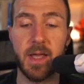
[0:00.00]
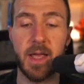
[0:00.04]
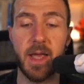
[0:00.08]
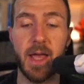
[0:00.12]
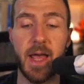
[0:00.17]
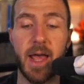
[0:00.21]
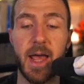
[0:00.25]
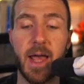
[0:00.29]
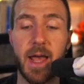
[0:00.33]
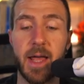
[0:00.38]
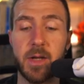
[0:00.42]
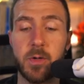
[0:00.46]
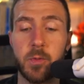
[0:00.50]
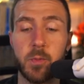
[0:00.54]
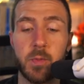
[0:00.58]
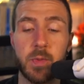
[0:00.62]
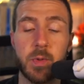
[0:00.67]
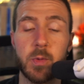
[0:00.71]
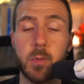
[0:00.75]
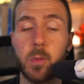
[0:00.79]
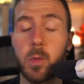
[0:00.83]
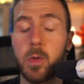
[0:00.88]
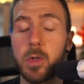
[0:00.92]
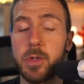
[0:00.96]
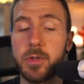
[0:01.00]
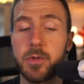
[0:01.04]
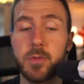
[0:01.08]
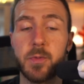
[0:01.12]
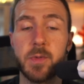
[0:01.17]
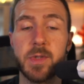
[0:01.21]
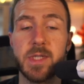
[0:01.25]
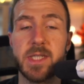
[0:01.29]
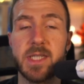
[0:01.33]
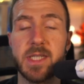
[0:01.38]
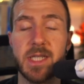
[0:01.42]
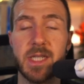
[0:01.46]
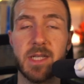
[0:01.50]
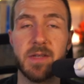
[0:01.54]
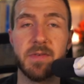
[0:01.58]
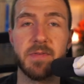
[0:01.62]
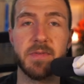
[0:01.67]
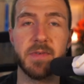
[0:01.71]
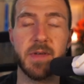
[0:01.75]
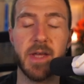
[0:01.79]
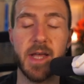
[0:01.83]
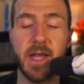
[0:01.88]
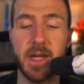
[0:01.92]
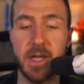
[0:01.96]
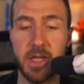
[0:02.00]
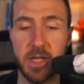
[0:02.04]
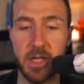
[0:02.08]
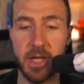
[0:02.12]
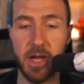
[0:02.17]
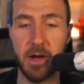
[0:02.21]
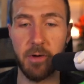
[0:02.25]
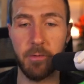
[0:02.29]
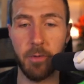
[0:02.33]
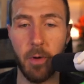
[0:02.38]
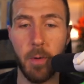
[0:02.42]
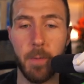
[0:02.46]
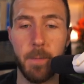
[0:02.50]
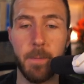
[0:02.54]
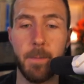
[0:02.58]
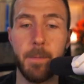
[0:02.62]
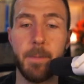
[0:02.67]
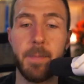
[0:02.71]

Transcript: and we won't receive any error.